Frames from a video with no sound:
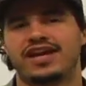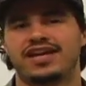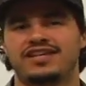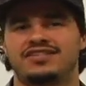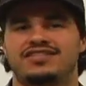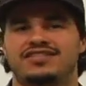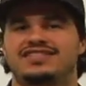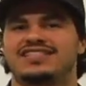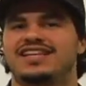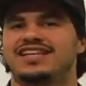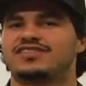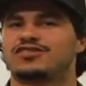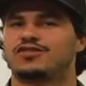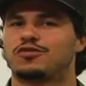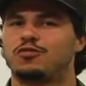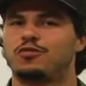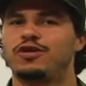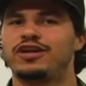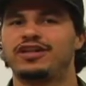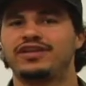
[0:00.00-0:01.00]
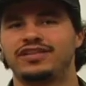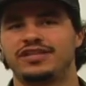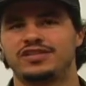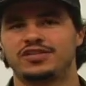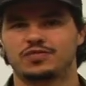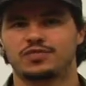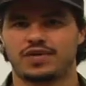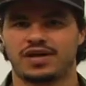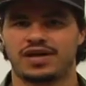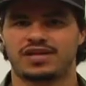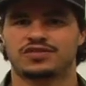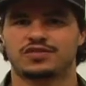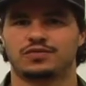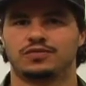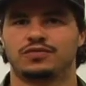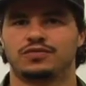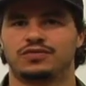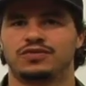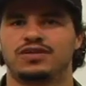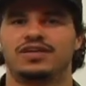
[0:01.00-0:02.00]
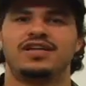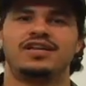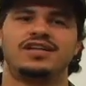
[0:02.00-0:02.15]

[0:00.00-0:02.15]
edges as quickly as possible.